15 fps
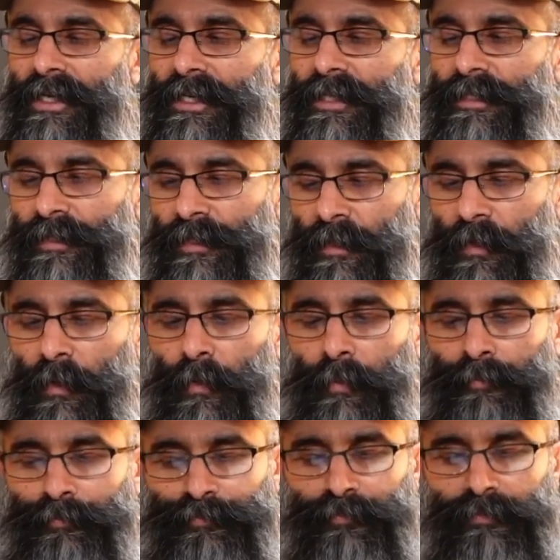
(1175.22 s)
So
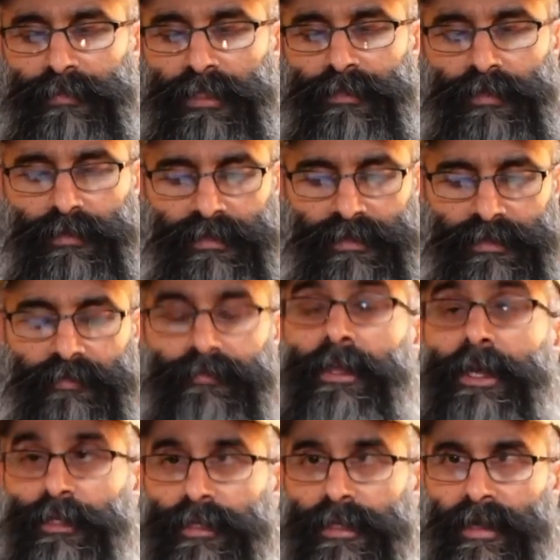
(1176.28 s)
this is the
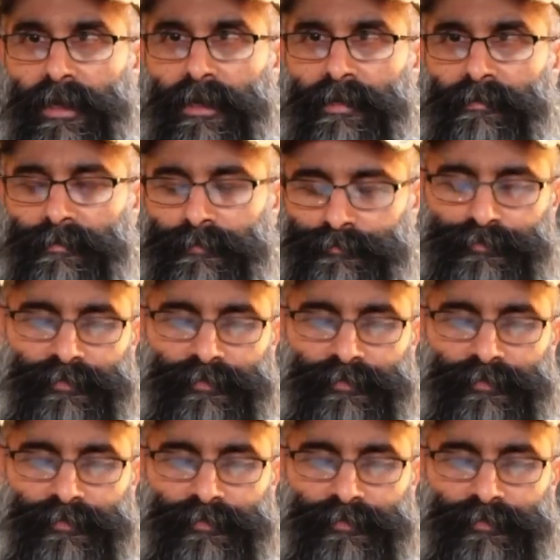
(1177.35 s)
flash I have,